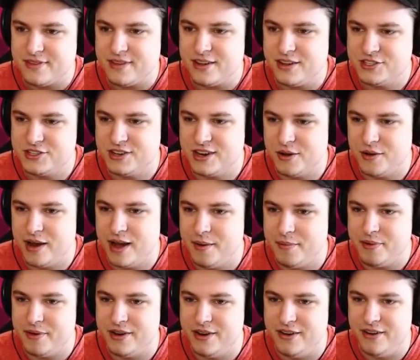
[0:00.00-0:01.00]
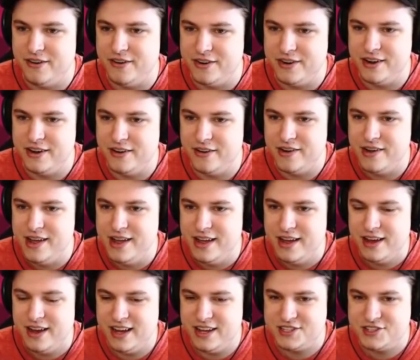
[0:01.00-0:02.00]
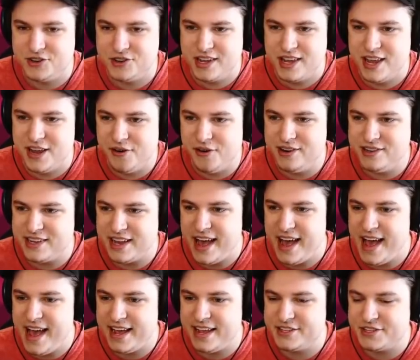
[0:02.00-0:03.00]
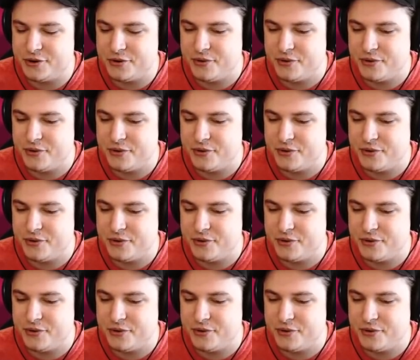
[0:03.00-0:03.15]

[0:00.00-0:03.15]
So that'll happen. Oh no. Uh, so Kira's eggs are